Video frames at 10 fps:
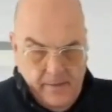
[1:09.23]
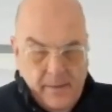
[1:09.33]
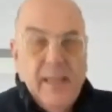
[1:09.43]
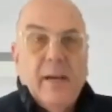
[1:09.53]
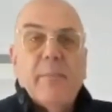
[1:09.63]

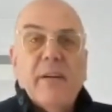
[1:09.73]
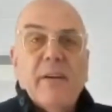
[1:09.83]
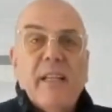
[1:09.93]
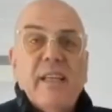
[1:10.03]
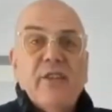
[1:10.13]
now,
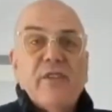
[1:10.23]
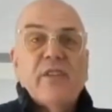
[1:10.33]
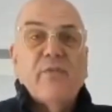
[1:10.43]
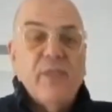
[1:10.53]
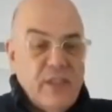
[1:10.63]
in the interest
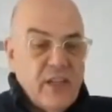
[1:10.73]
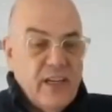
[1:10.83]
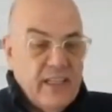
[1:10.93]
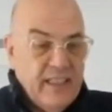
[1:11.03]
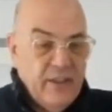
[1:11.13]
of
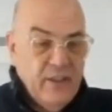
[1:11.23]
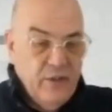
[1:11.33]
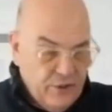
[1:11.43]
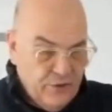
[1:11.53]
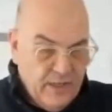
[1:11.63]
recycling, I
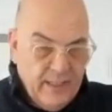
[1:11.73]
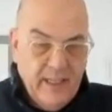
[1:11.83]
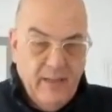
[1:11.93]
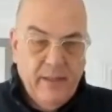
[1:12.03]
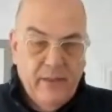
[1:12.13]
usually try and
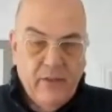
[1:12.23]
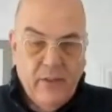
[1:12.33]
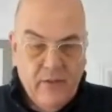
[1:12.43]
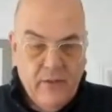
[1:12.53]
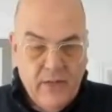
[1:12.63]
keep this
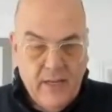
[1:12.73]
and